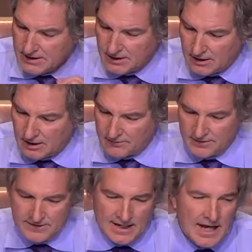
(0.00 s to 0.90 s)

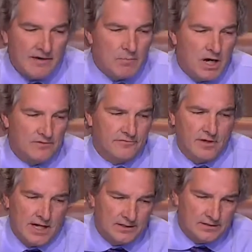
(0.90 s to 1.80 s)
that they have
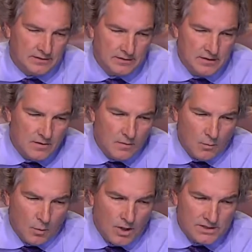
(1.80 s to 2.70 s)
modified it
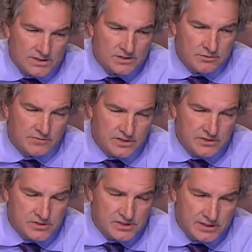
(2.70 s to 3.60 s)
once to
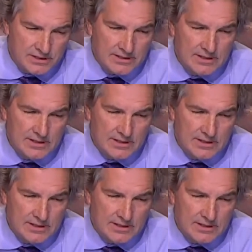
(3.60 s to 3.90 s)
reduce it.